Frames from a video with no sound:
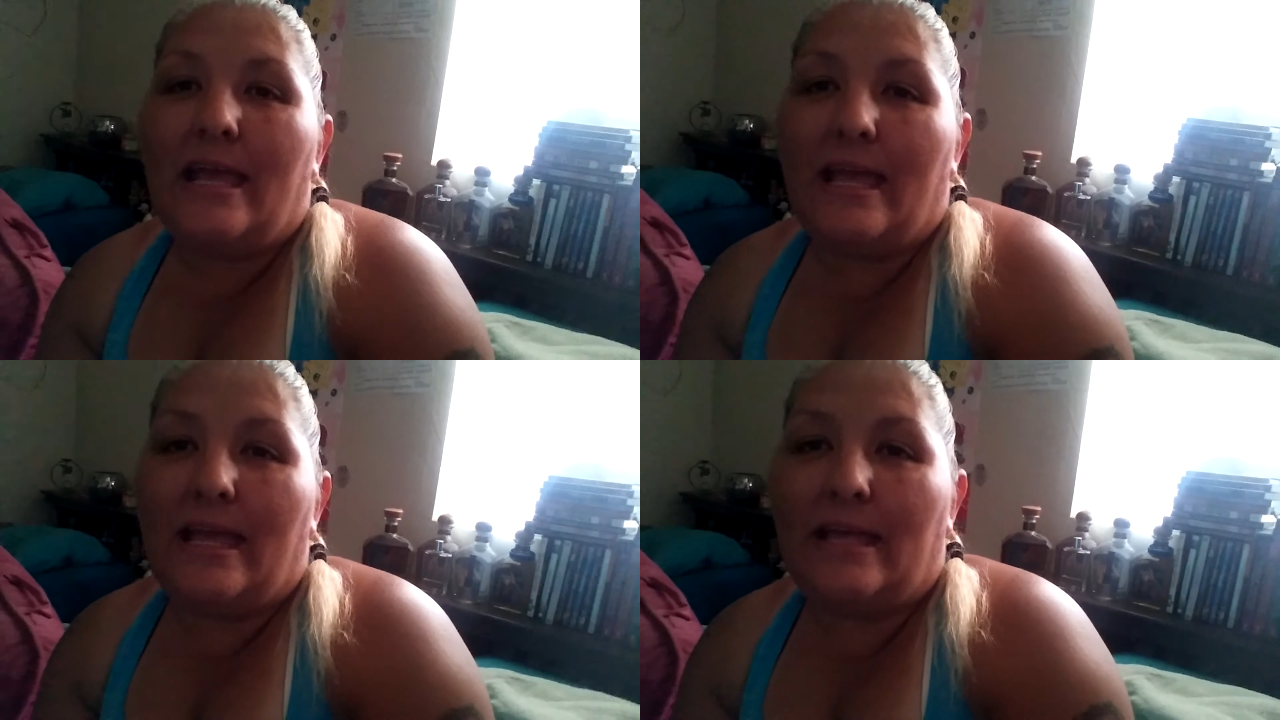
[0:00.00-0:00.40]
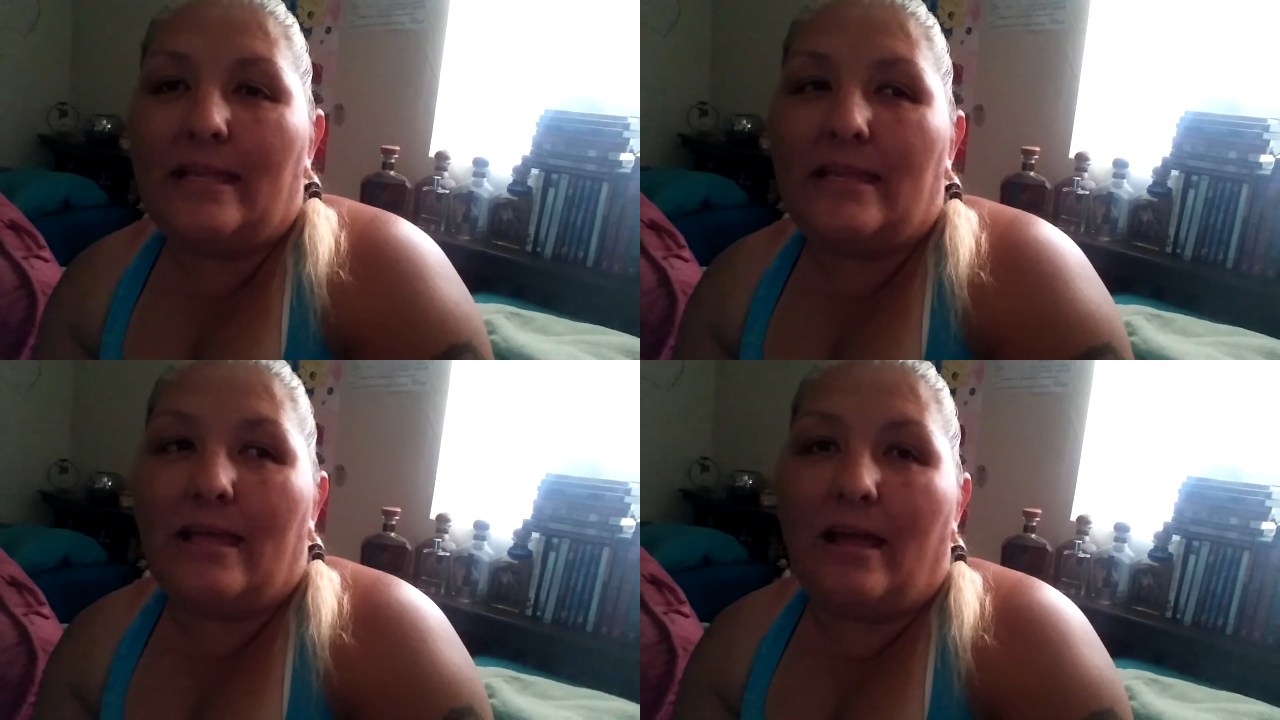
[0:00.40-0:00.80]

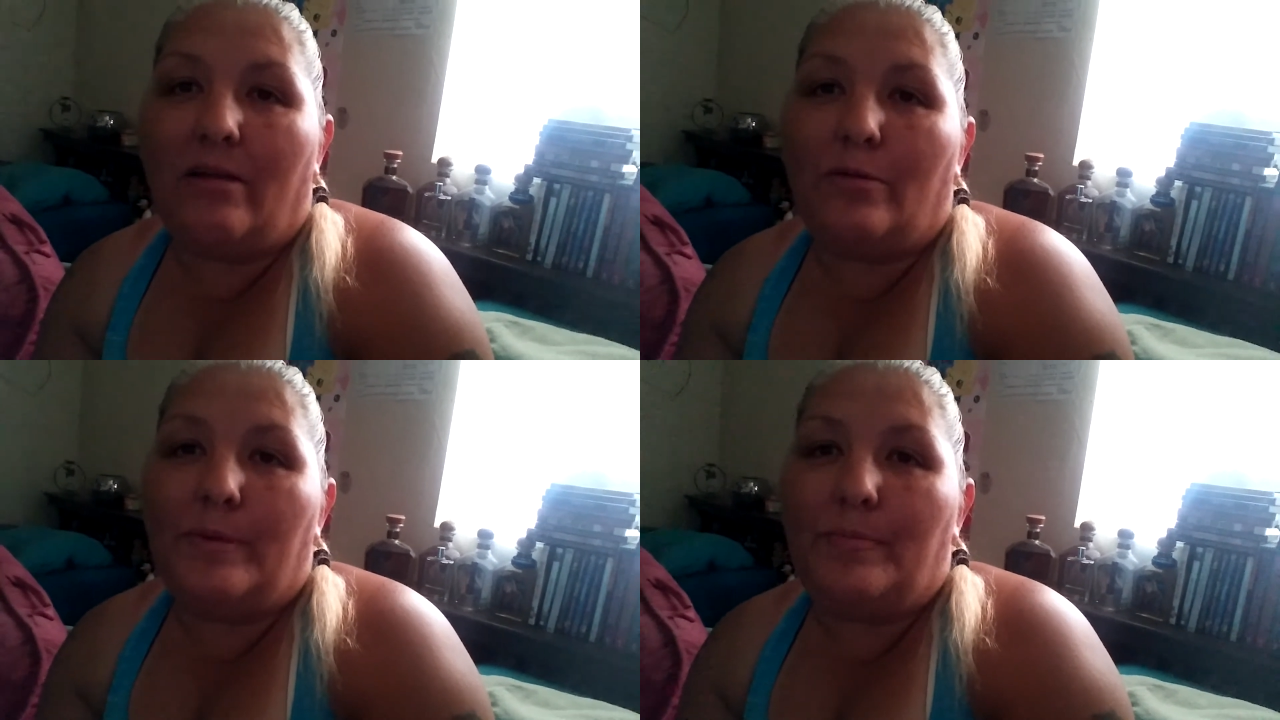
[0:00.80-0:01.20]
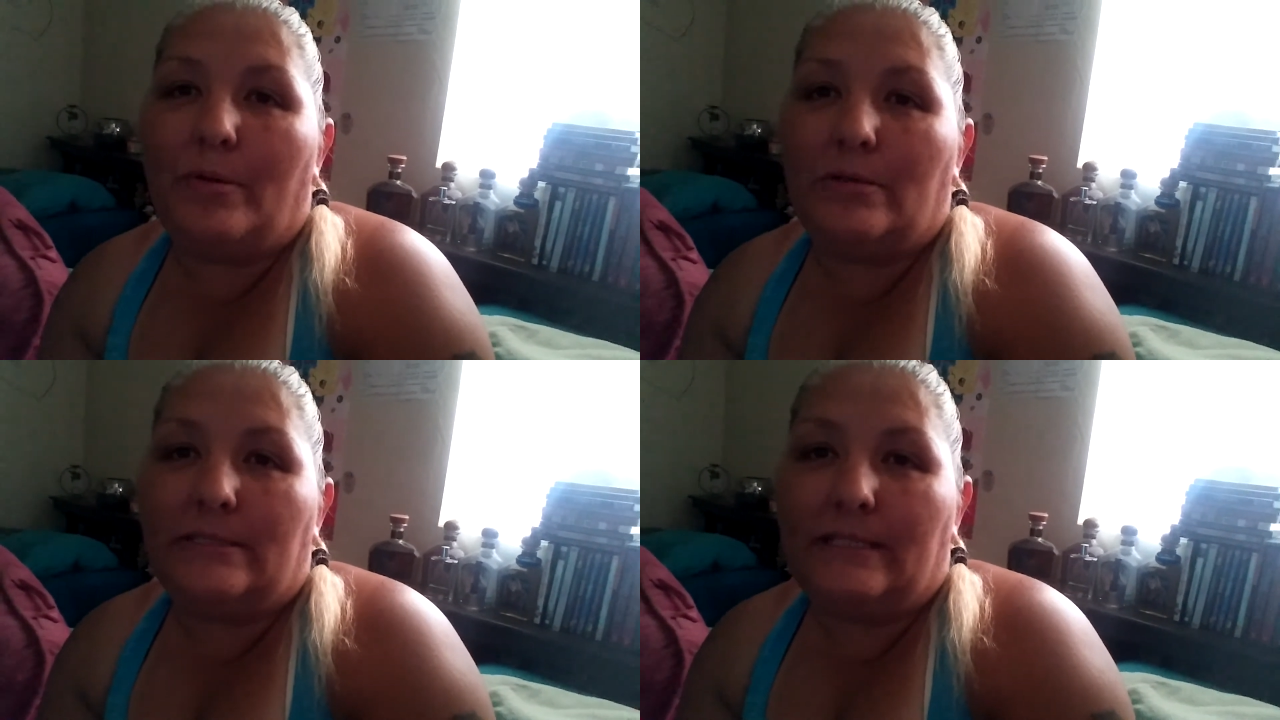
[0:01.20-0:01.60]
and I'll be
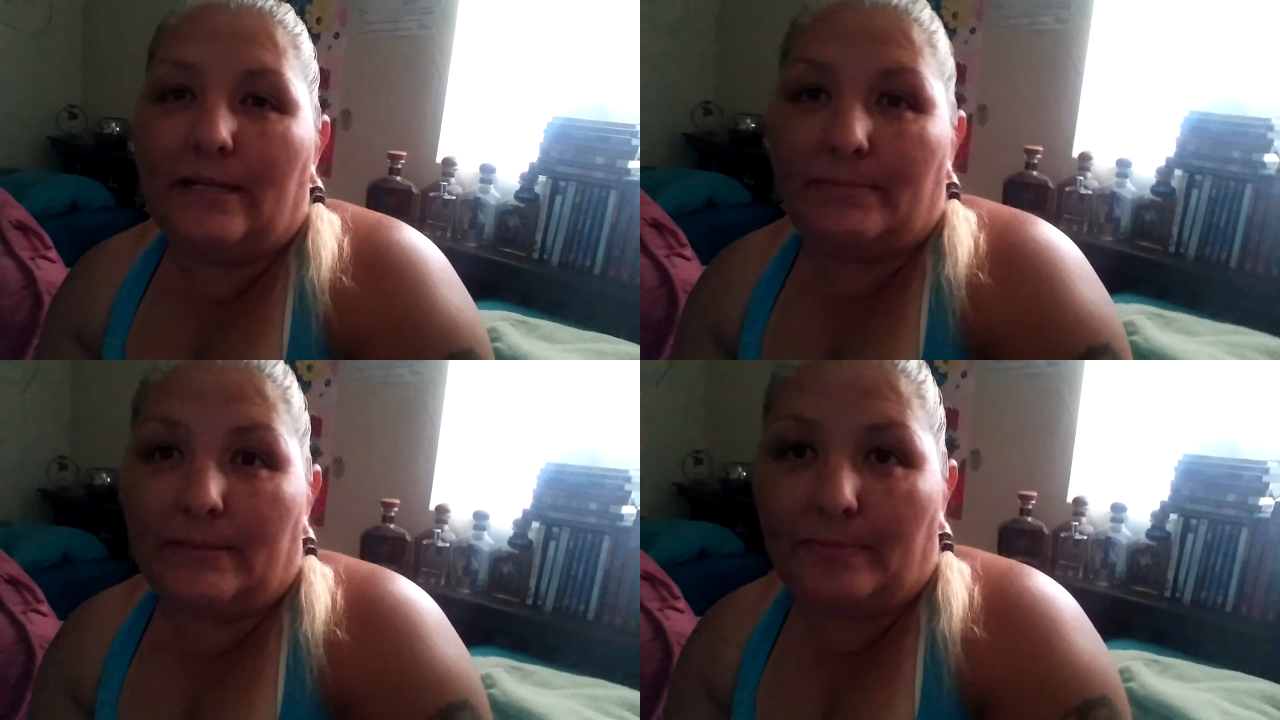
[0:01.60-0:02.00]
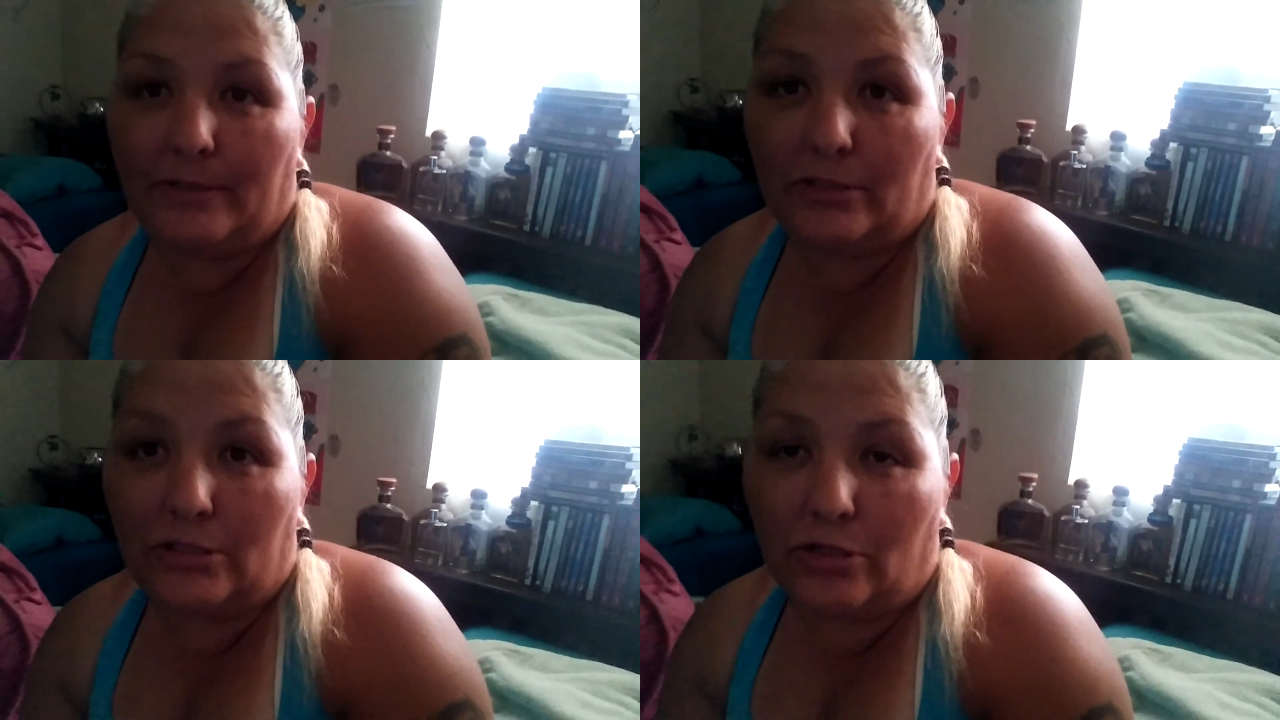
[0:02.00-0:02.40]
posting up some
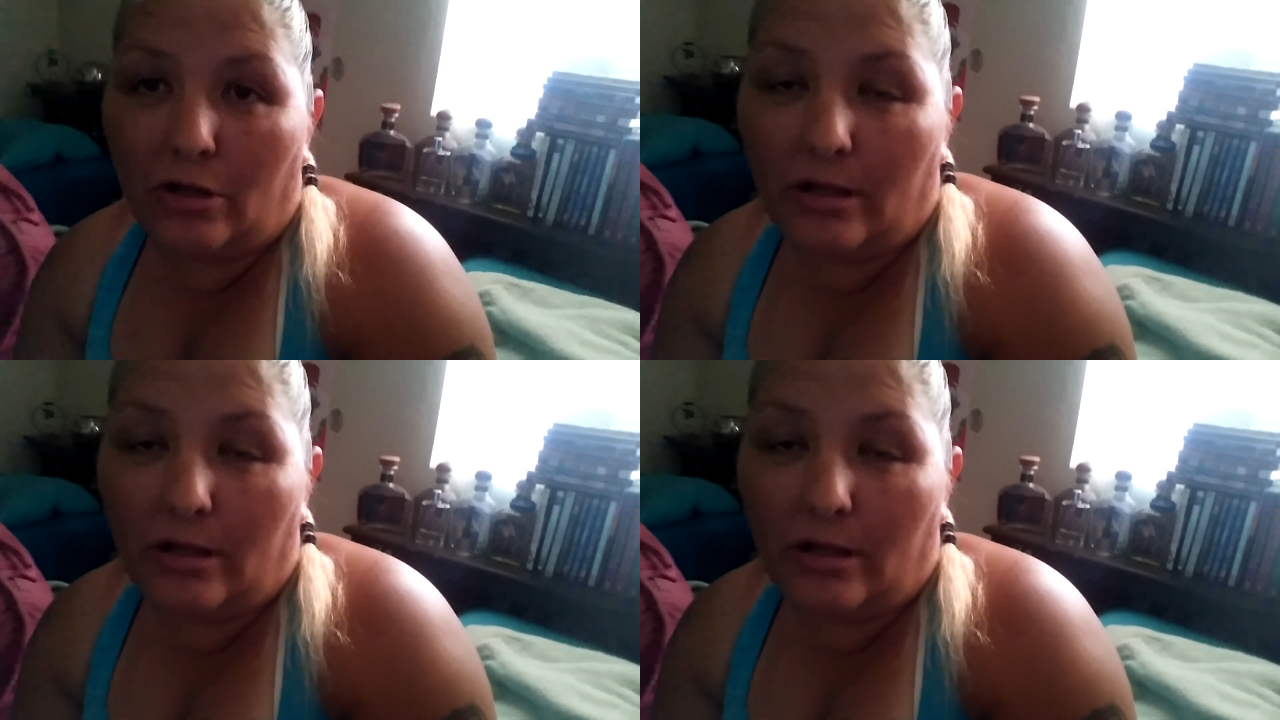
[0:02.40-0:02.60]
pictures,